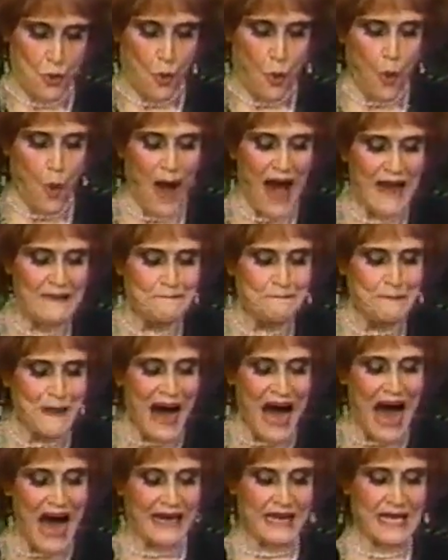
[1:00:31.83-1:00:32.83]
What
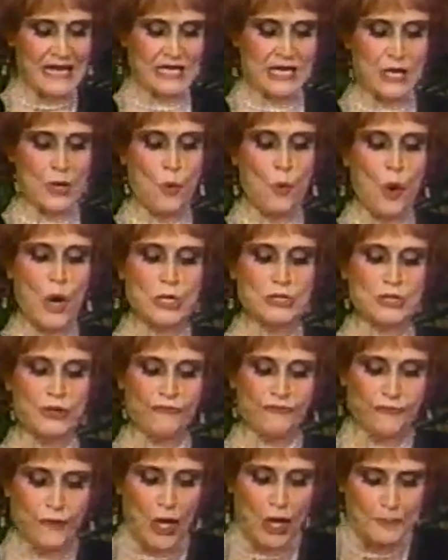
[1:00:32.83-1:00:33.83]
body can work to
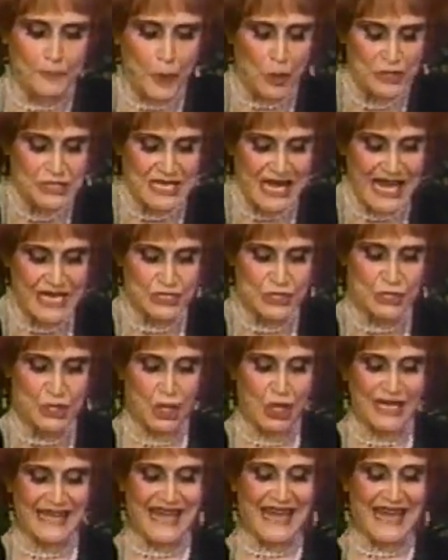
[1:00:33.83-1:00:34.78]
full potential